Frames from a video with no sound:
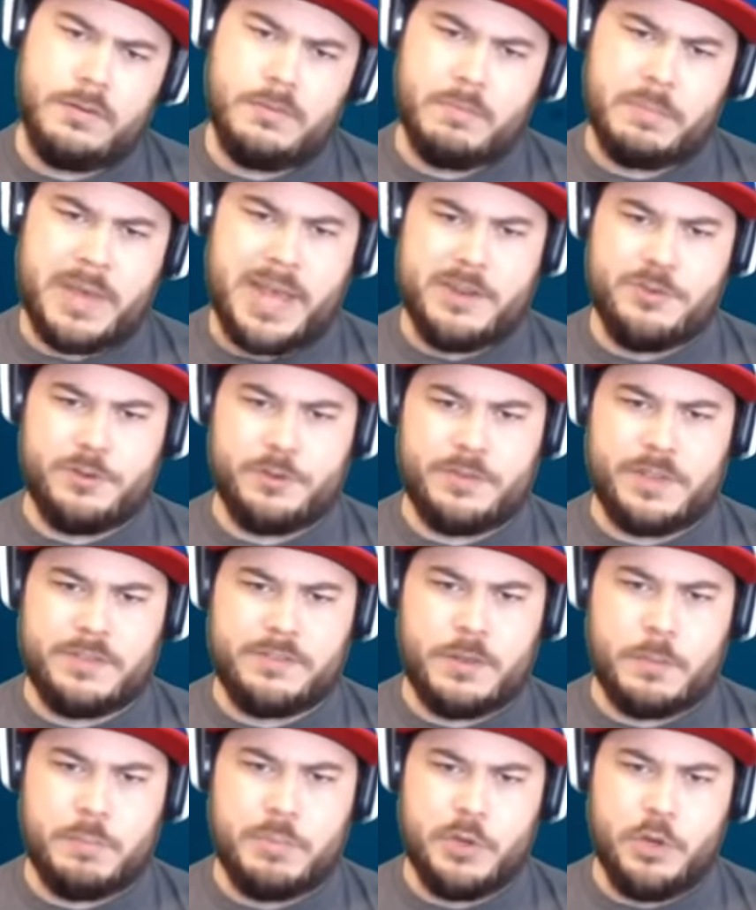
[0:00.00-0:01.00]
Patrick, that's
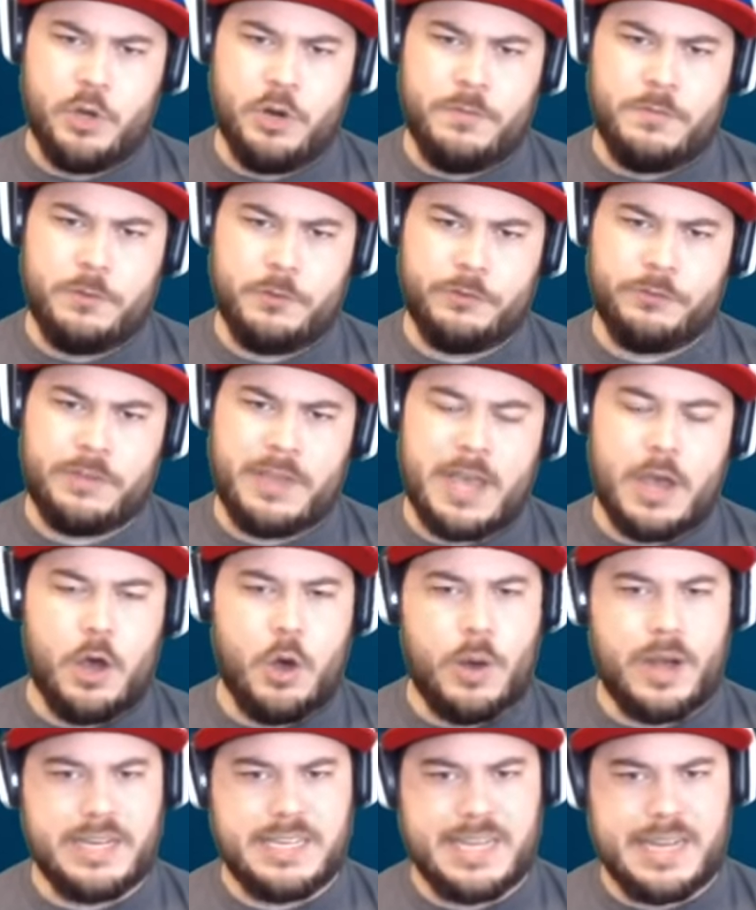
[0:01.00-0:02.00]
a beautiful sketch. Oh,
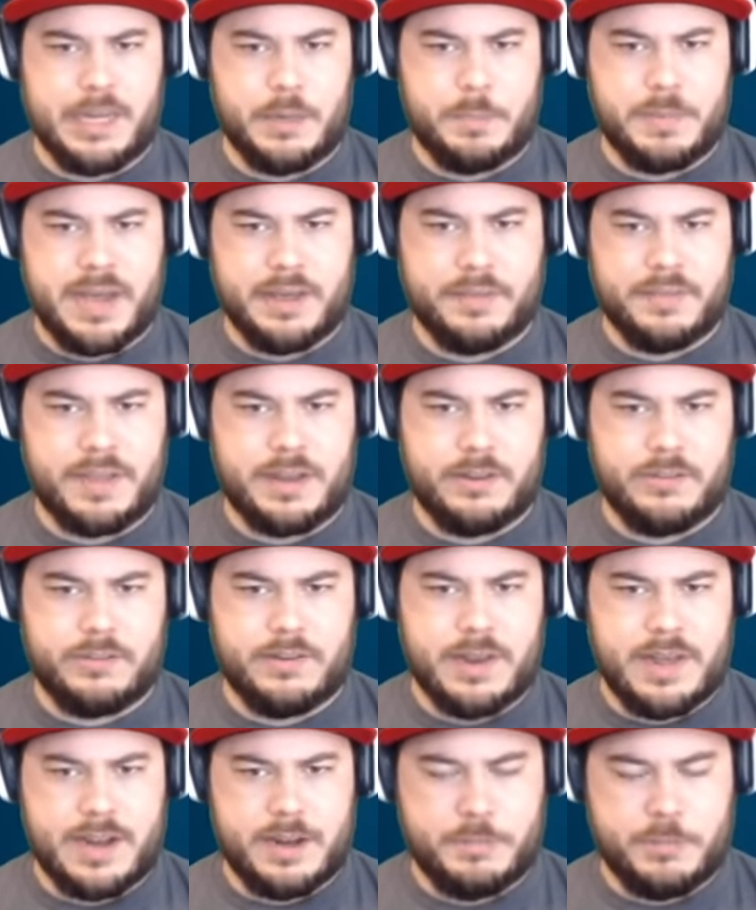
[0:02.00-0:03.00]
I take it back. That is
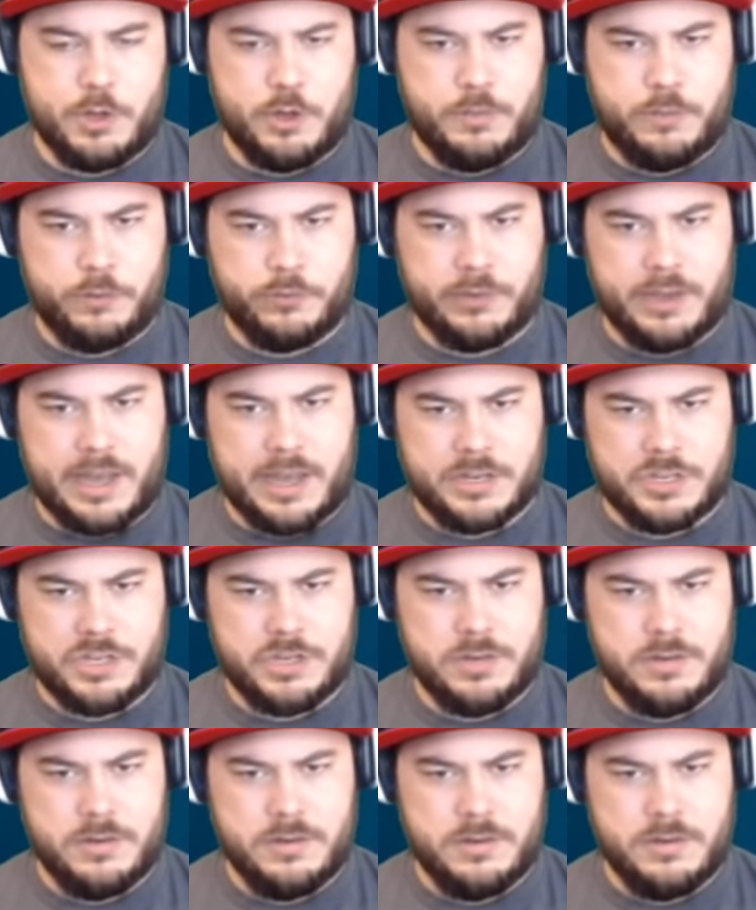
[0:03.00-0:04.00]
not a beautiful sketch.
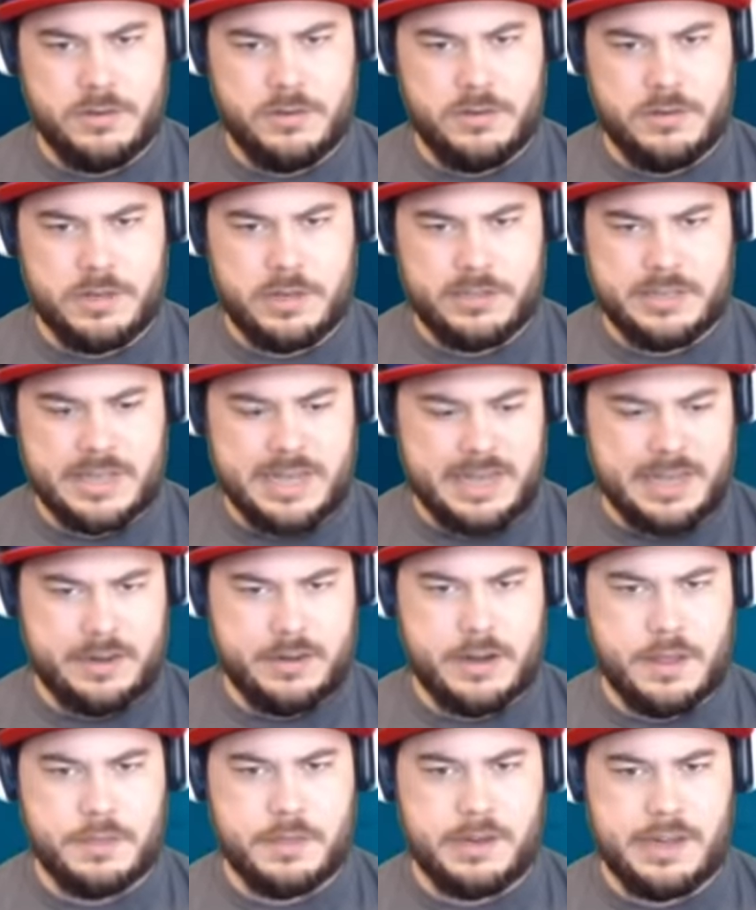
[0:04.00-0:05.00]
I'll take it
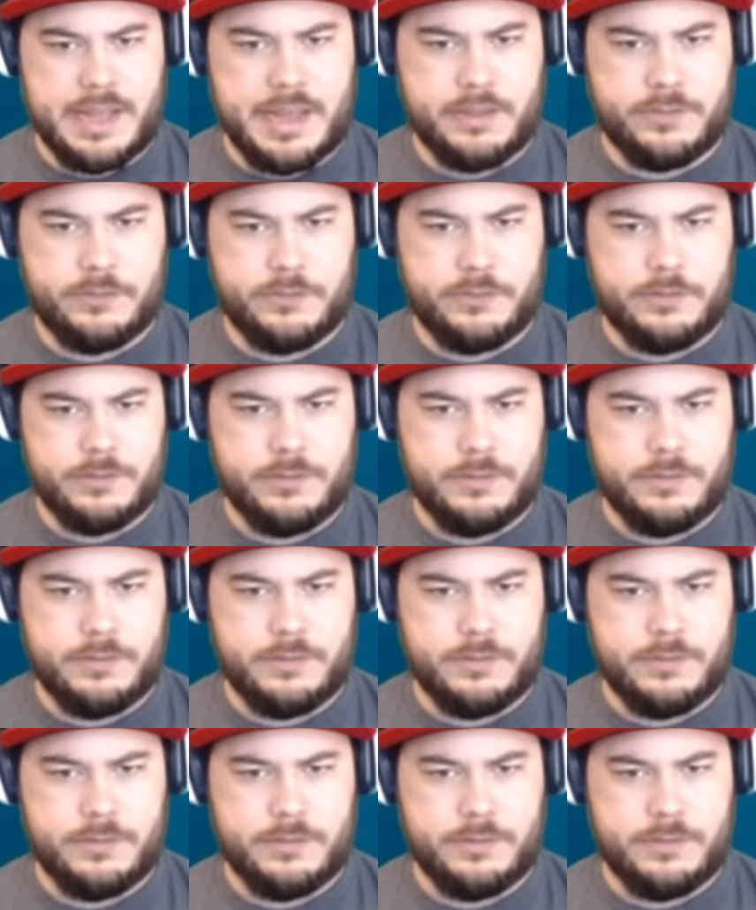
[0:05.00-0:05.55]
nonetheless.